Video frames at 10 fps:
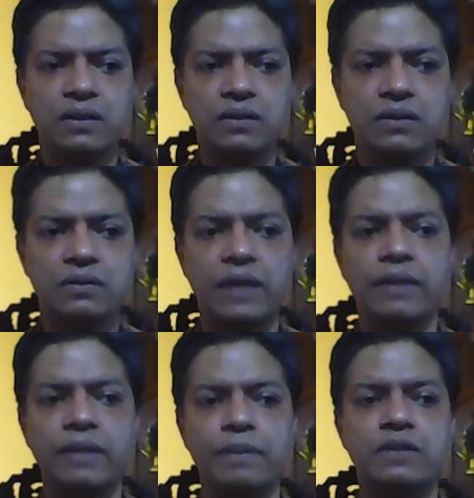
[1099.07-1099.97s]
that
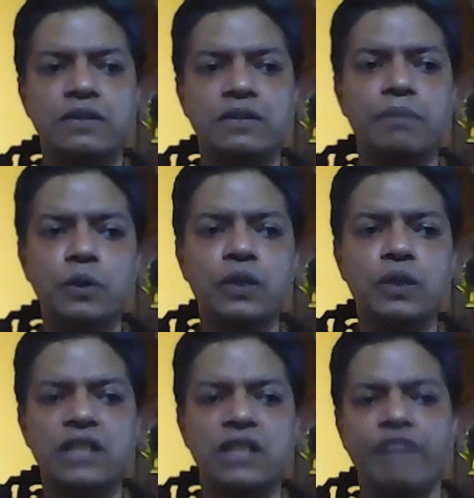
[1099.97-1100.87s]
represents the
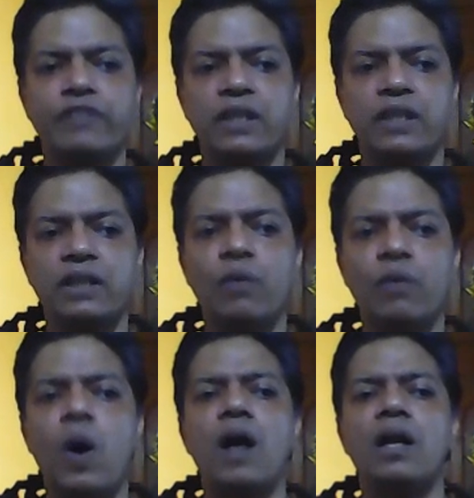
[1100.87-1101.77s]
beauty, safety, the
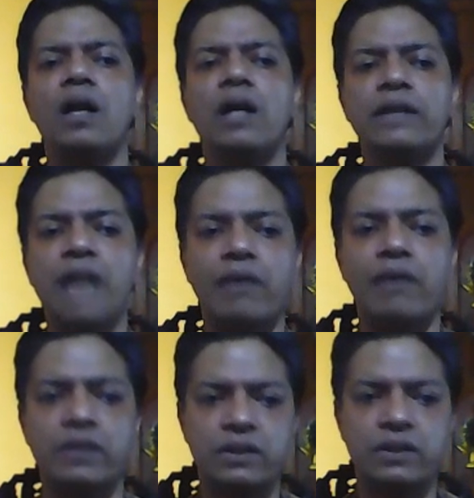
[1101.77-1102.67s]
wall and
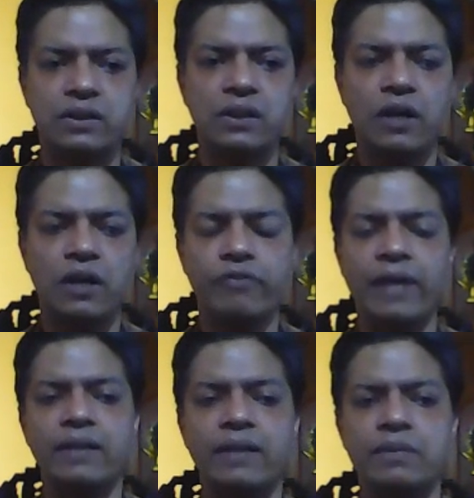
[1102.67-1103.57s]
towers of
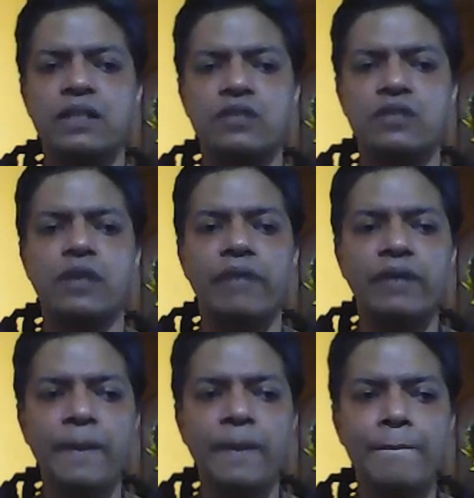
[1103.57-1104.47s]
line number 6 to
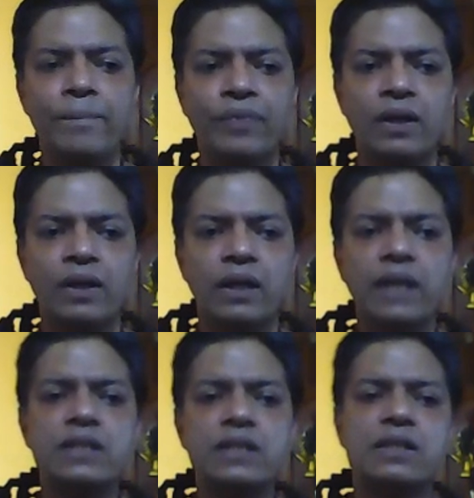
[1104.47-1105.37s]
11
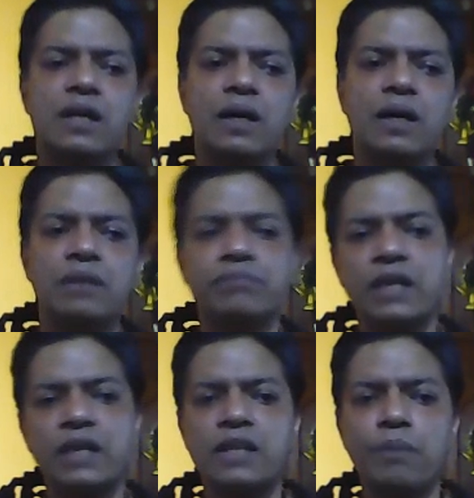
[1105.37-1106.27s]
is
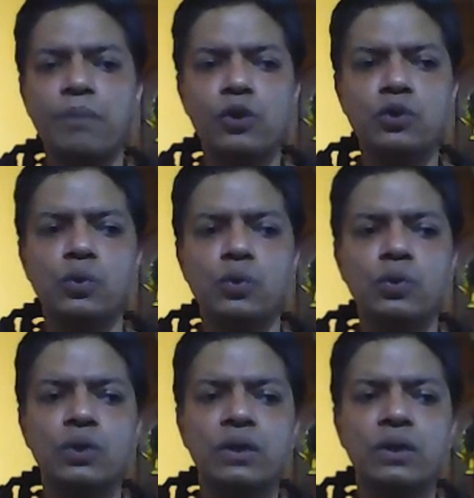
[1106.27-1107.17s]
juxtaposed to
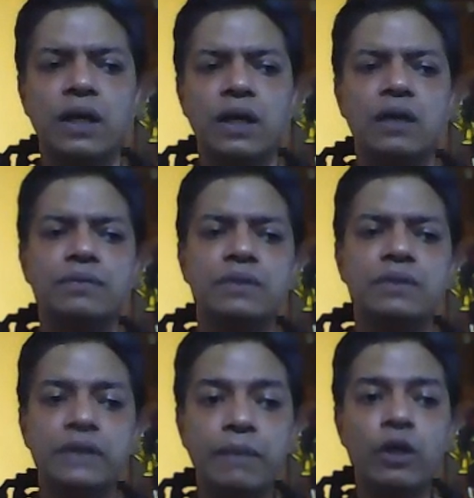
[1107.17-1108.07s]
the
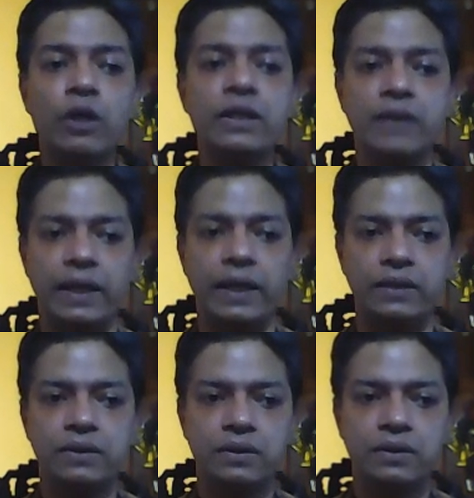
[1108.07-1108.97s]
demonic side
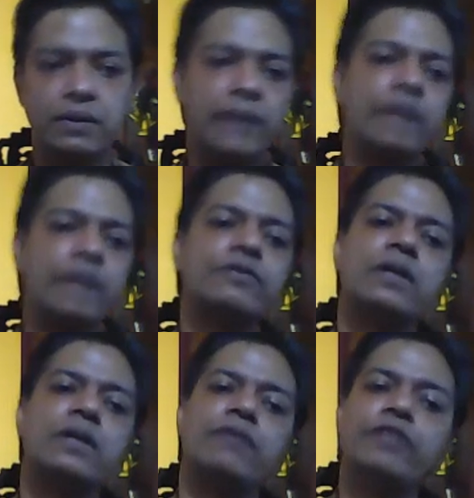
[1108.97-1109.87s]
that gives
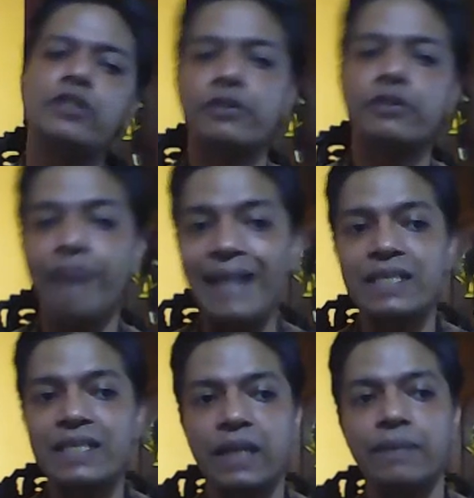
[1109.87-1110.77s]
the features of
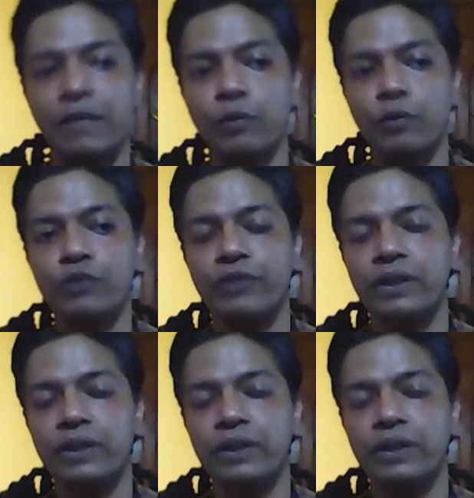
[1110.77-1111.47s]
landscape, the atmosphere,